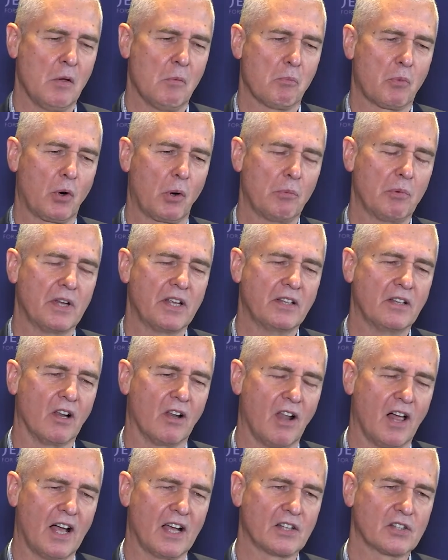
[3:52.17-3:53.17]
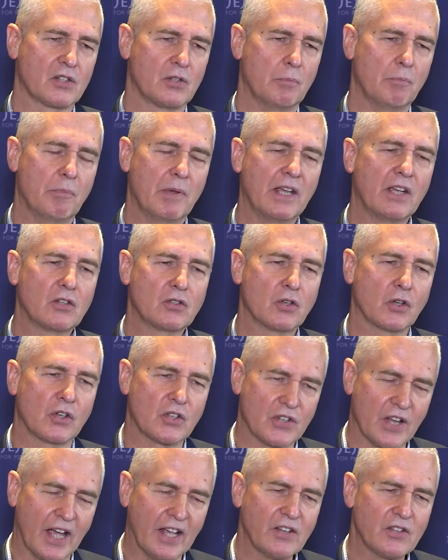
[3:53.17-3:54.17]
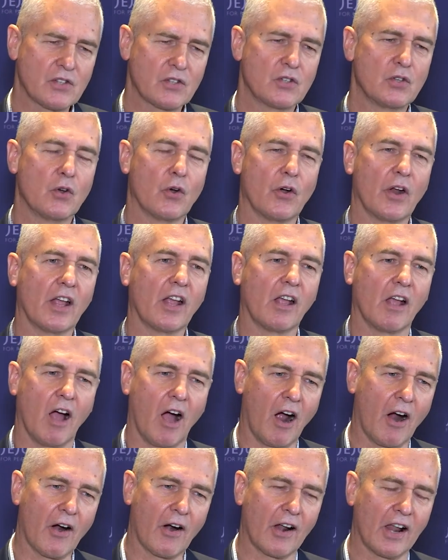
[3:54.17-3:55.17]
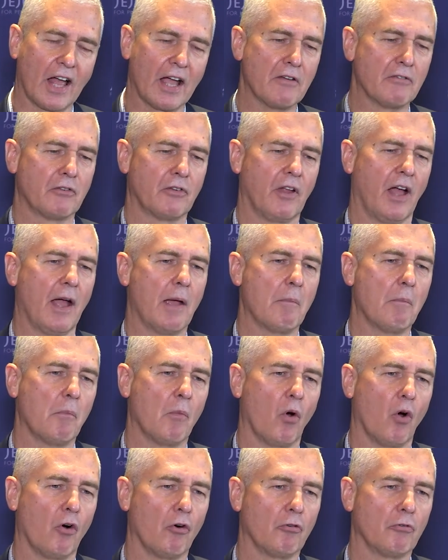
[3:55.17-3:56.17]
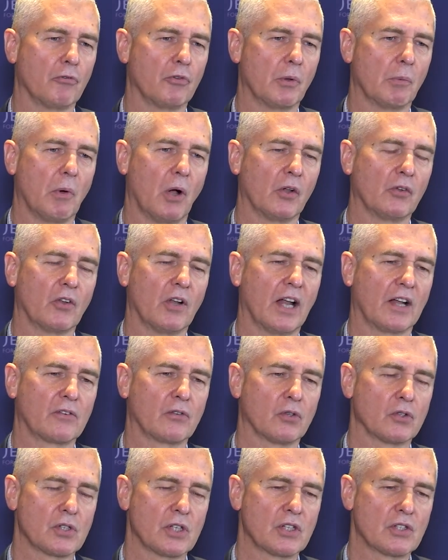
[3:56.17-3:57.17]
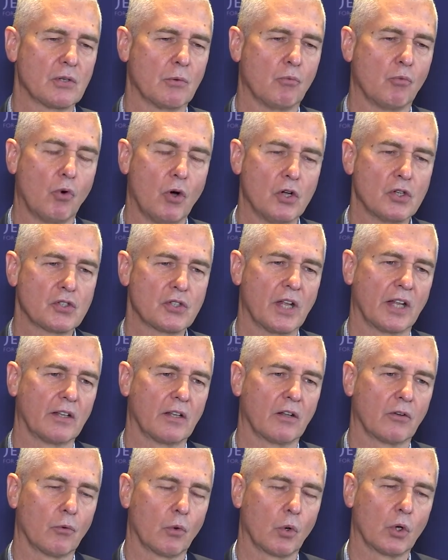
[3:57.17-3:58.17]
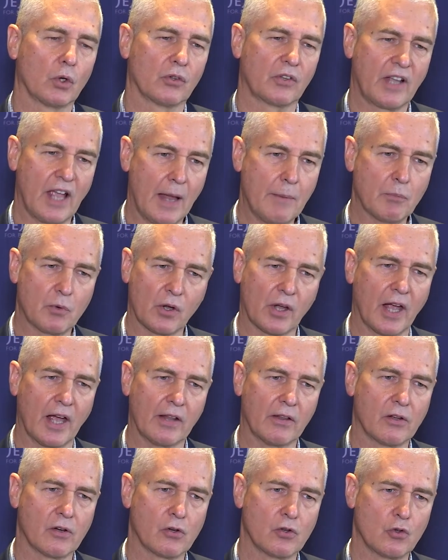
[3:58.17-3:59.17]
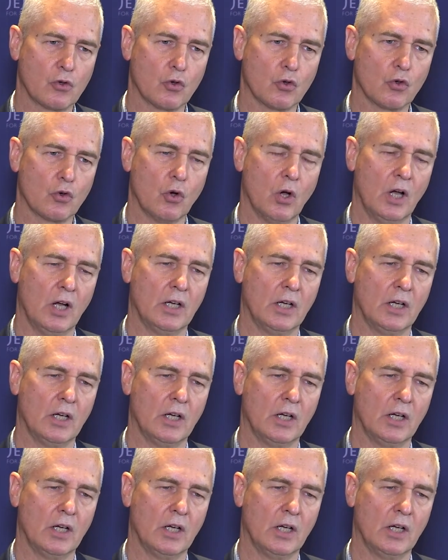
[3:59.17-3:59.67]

Probably the last big success during our lifetime of the multilateral system was that the world came together to